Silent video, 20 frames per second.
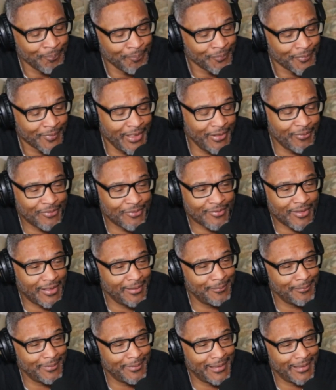He was
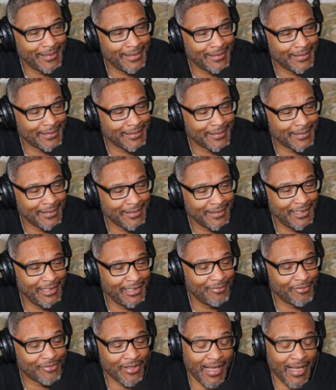like, man.
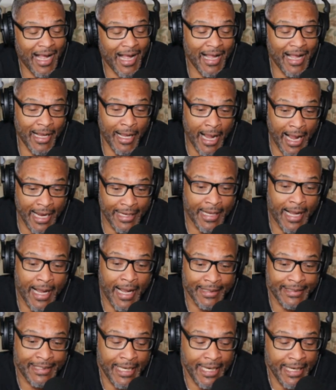It was like, I, I,
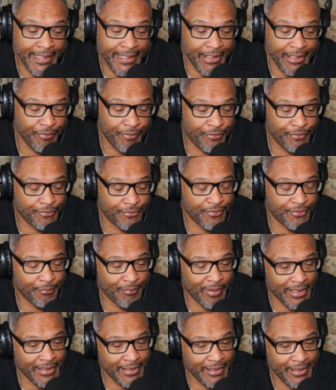I can't give it to
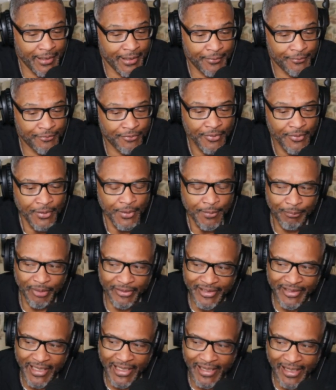somebody else.
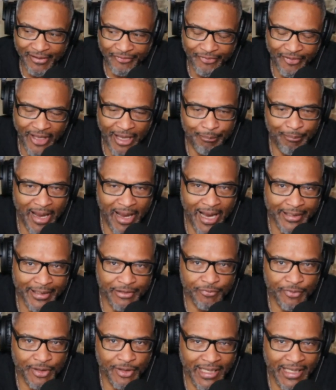But then I sat back
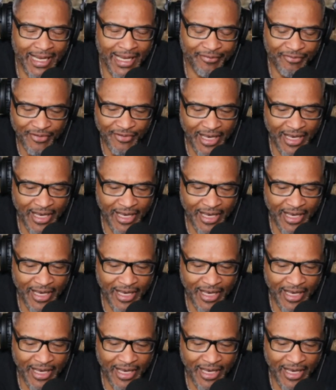and relaxed, and I